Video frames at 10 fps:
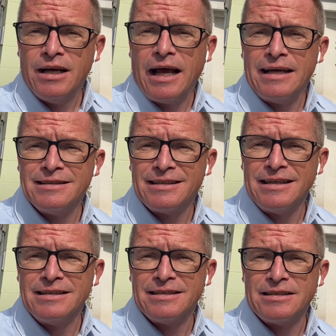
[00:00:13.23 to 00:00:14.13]
and
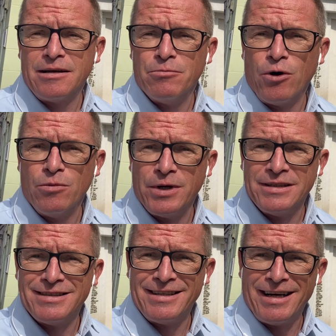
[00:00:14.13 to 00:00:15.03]
it's the
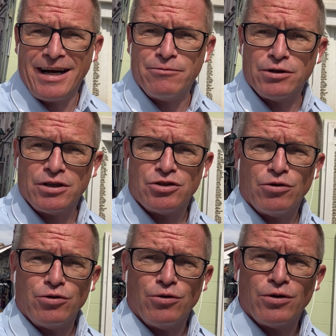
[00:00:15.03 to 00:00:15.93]
moment here. I want to
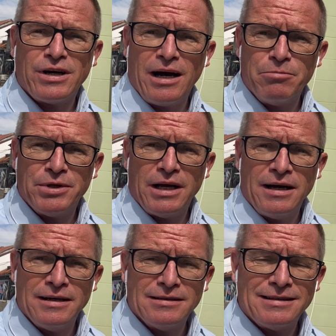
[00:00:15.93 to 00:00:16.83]
show you
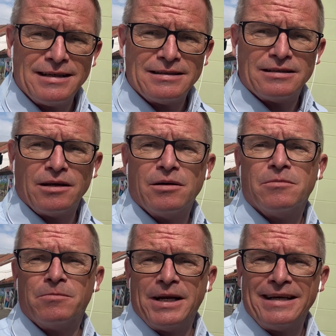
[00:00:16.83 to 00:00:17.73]
Kapia. That's the
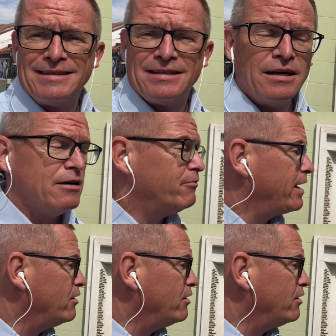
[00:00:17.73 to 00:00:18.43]
place where